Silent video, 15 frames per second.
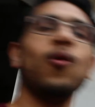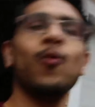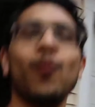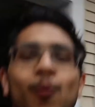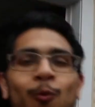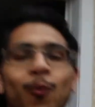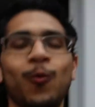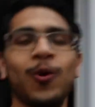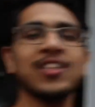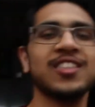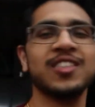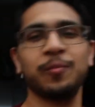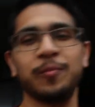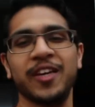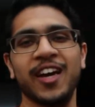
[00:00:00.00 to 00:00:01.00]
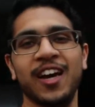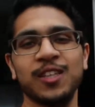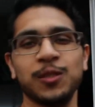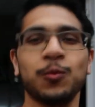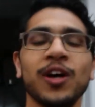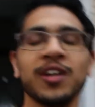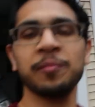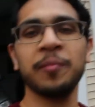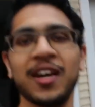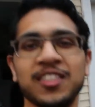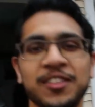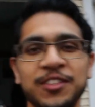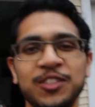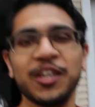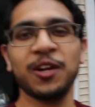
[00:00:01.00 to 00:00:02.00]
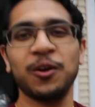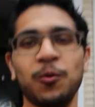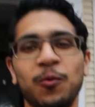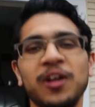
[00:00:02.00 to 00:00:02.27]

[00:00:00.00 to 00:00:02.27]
What's up you guys? Welcome back to the channel,